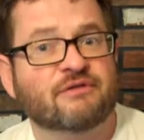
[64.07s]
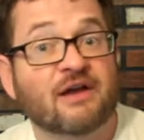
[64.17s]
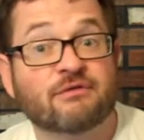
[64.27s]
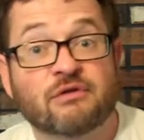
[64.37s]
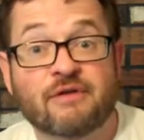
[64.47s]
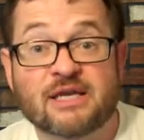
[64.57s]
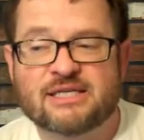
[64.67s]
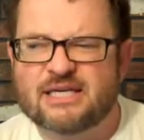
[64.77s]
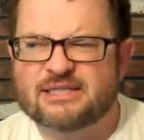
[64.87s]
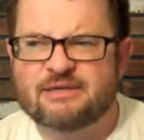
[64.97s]
a survivor of
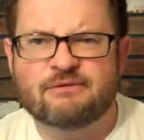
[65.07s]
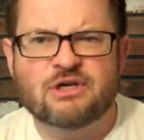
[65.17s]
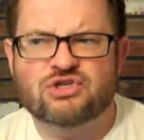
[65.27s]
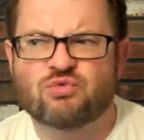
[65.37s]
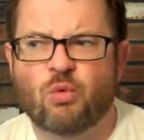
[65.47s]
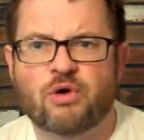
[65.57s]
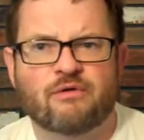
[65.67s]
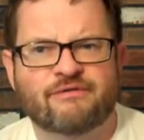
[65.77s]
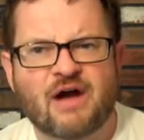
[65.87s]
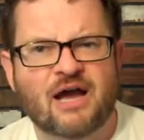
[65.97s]
ATS EVS
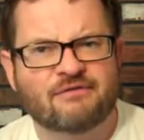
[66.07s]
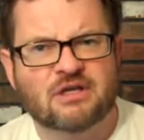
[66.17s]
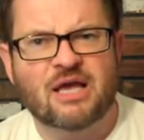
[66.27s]
105,